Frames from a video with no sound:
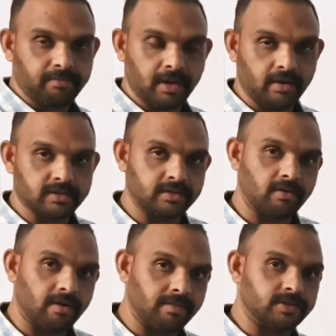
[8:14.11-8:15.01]
because
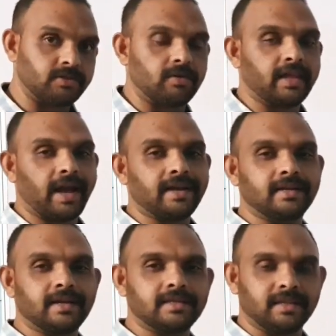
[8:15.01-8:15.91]
almost all the
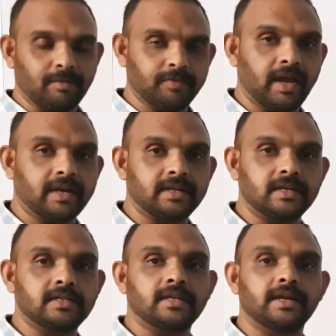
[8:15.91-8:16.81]
articles, some of the
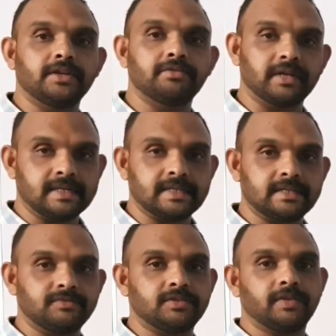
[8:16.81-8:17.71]
articles and
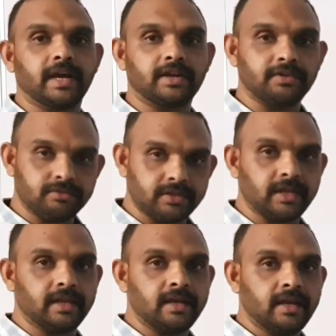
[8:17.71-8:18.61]
utensils which we are
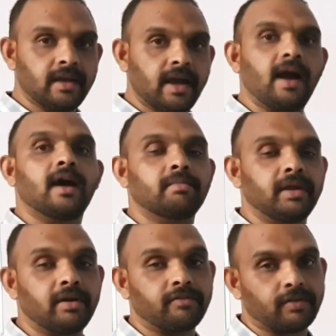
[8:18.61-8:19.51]
using are
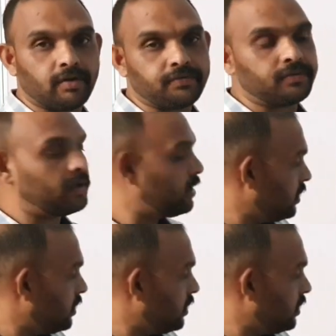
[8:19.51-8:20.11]
made out of